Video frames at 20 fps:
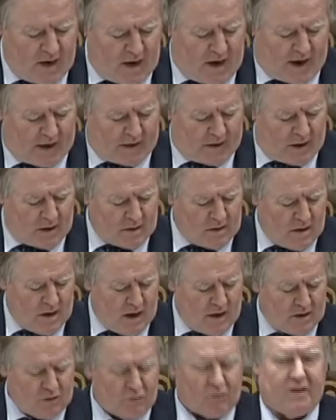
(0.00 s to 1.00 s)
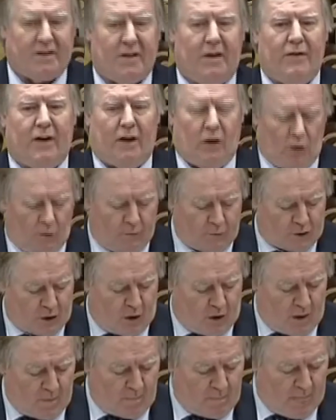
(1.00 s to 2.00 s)
and aren't receiving enough
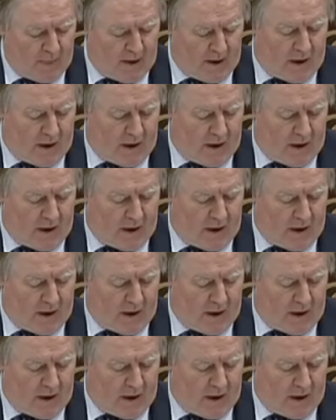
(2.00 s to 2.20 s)
time